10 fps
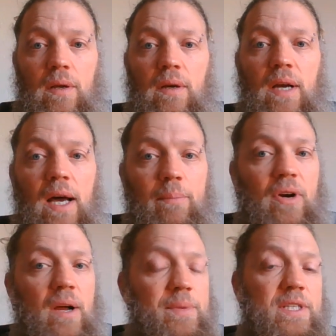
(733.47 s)
God
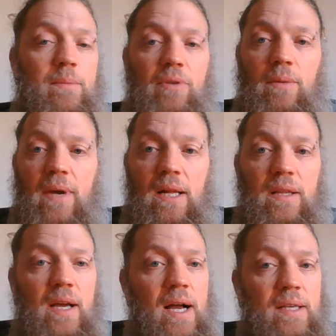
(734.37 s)
promised to bring back
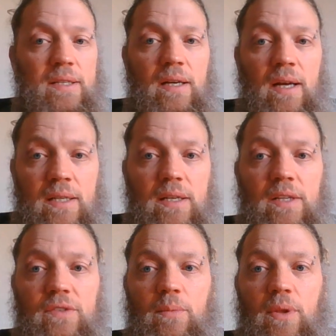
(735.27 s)
the
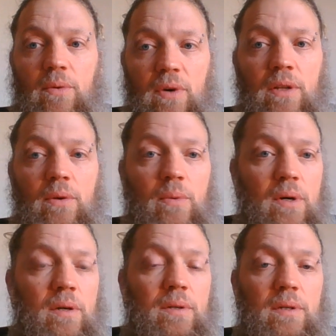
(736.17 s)
exiles from around the
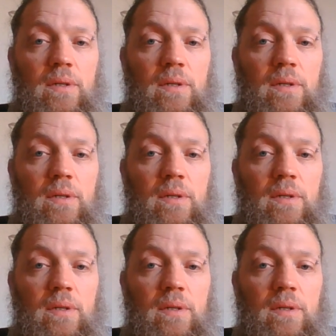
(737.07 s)
world.